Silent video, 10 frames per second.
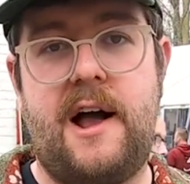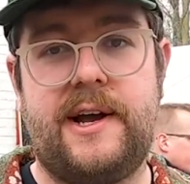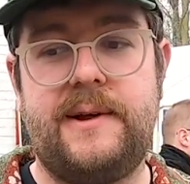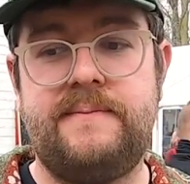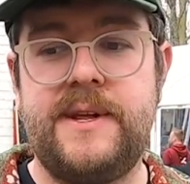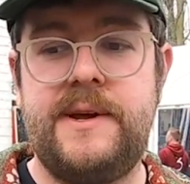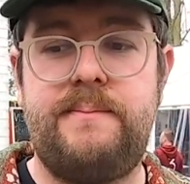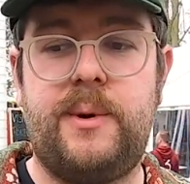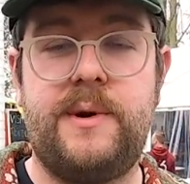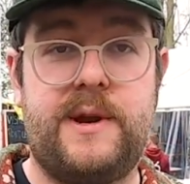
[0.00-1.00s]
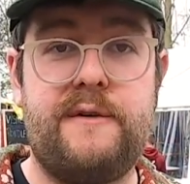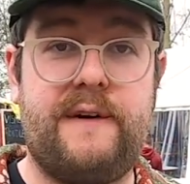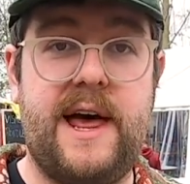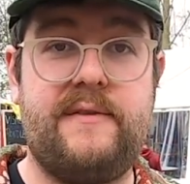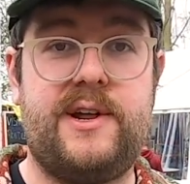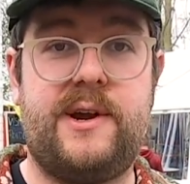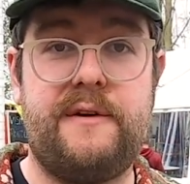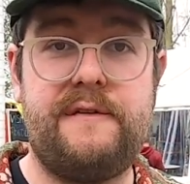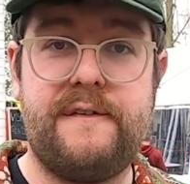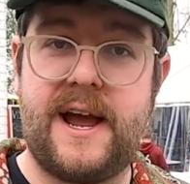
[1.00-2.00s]
lager but with enough flavour and
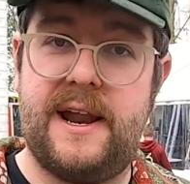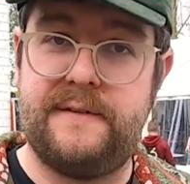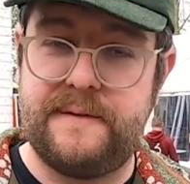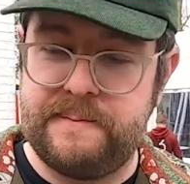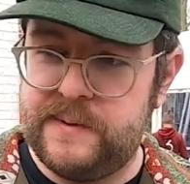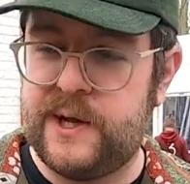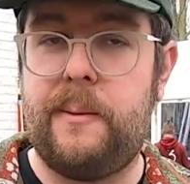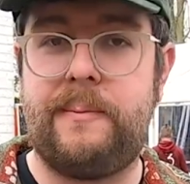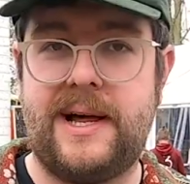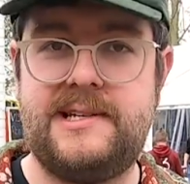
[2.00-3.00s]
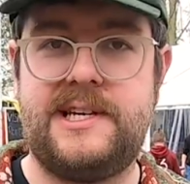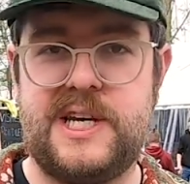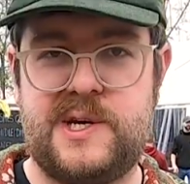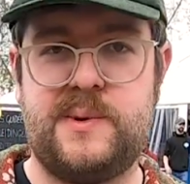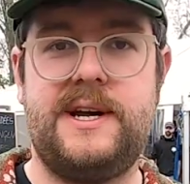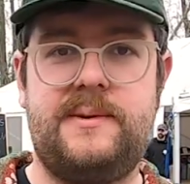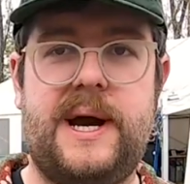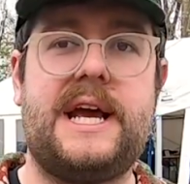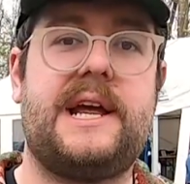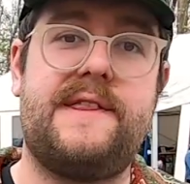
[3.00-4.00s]
enough kind of complexity to it
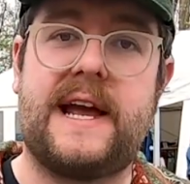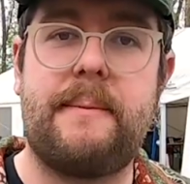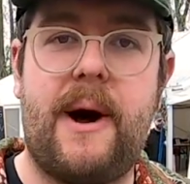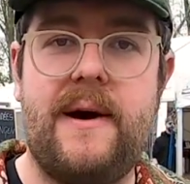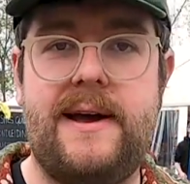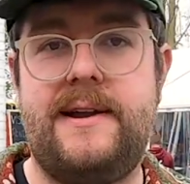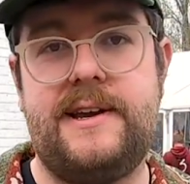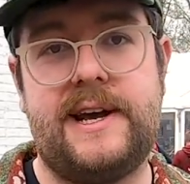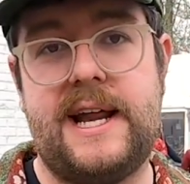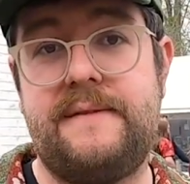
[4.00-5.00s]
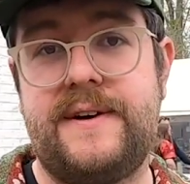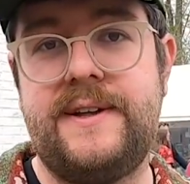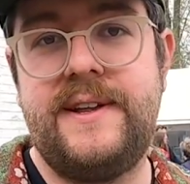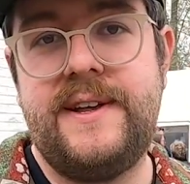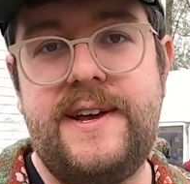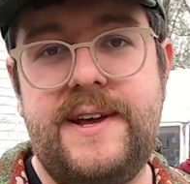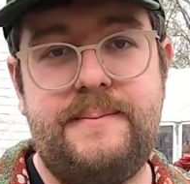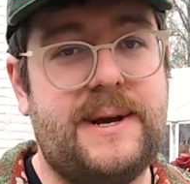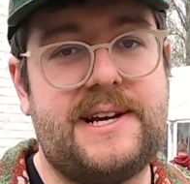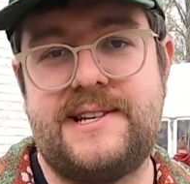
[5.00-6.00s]
where you can think about it and you can have a,
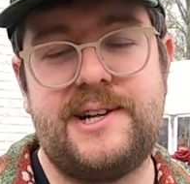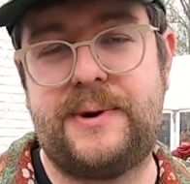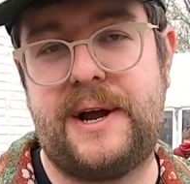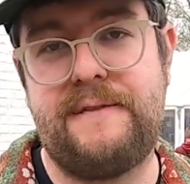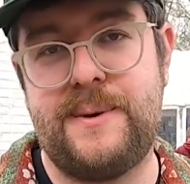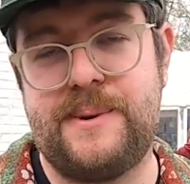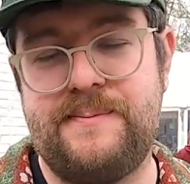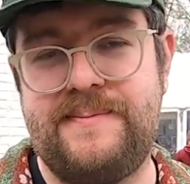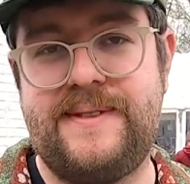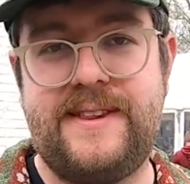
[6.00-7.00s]
but you can still drink a few of them.